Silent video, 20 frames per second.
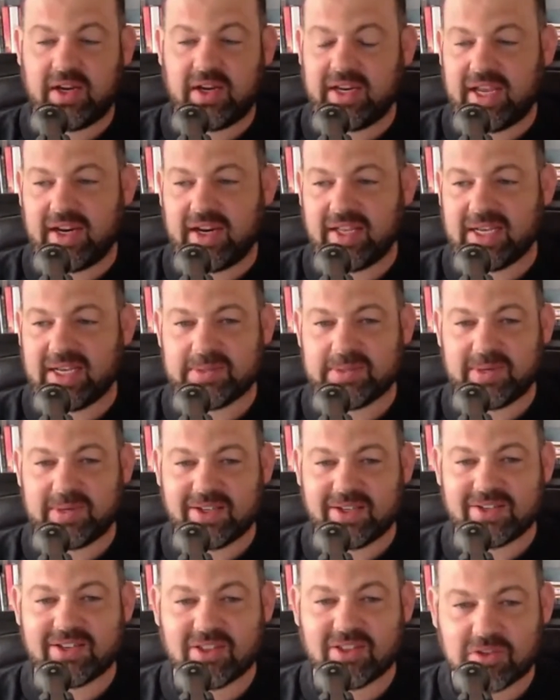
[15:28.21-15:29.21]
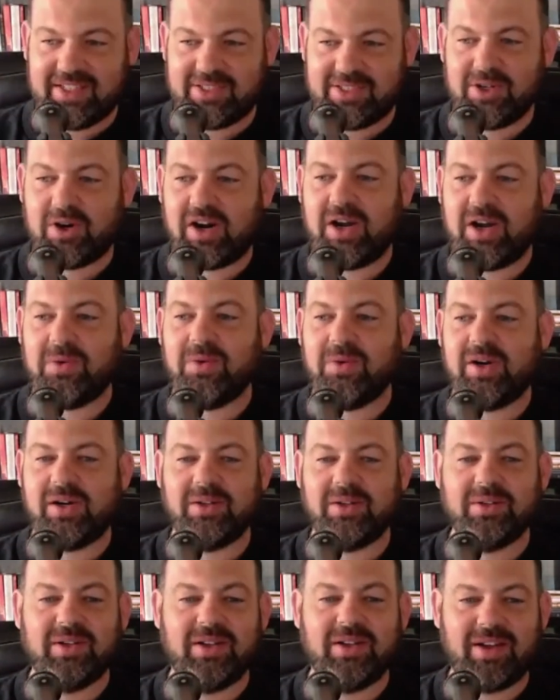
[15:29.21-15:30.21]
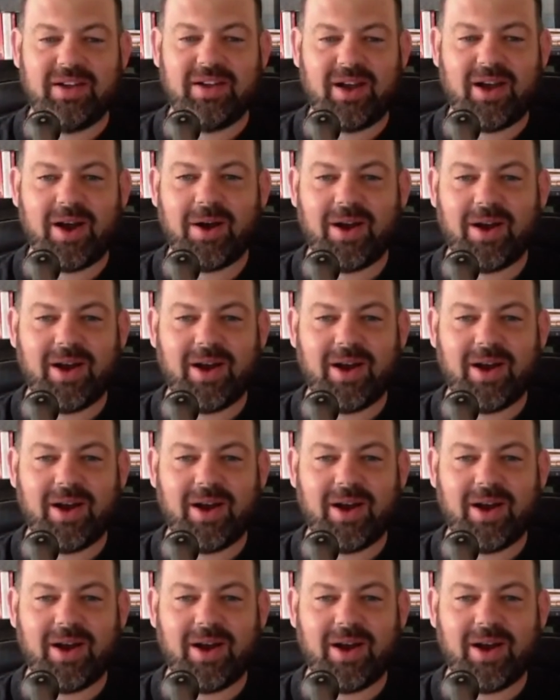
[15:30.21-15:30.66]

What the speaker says: I'll find out. And he comes back. I said, all right, well,